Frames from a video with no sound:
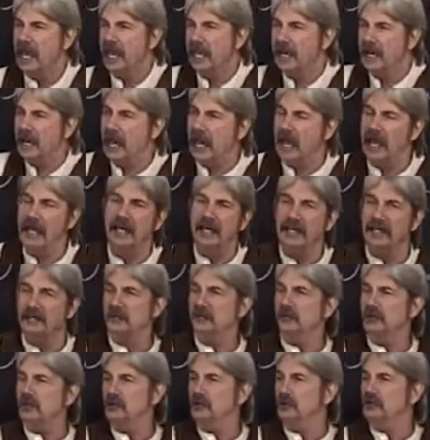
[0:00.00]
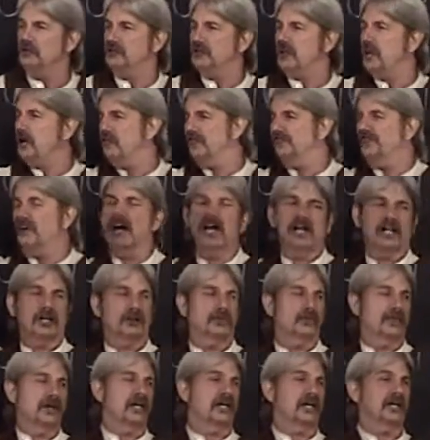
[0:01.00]
and, and you shall
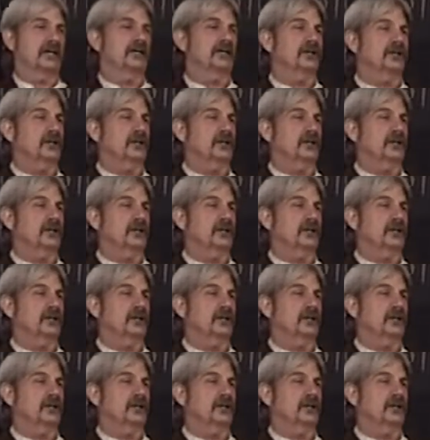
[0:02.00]
follow me